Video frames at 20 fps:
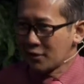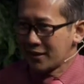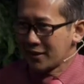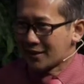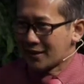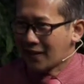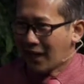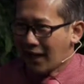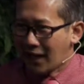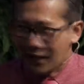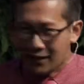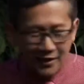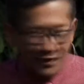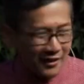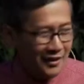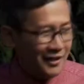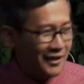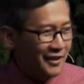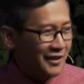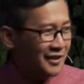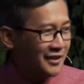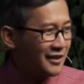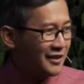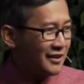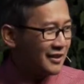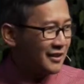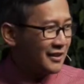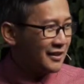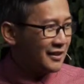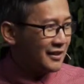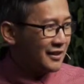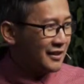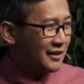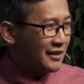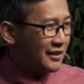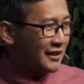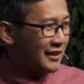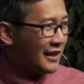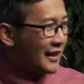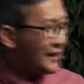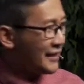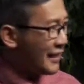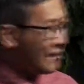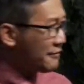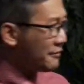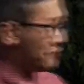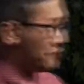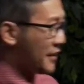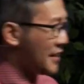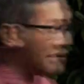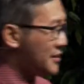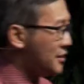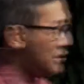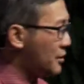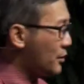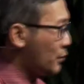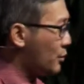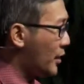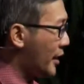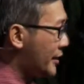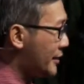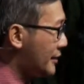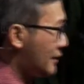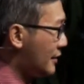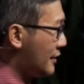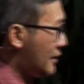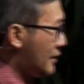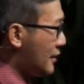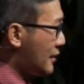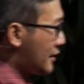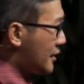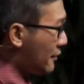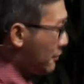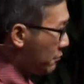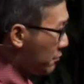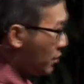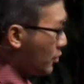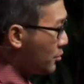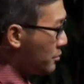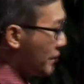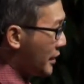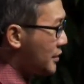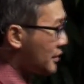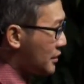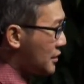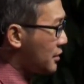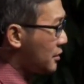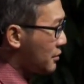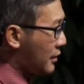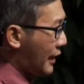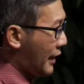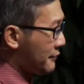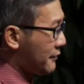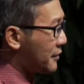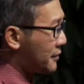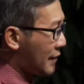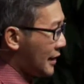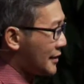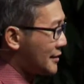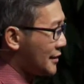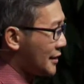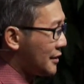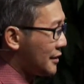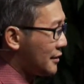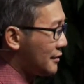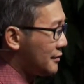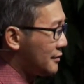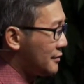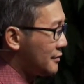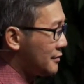is that? And then, friends, you know what? The moment you have Christ in you,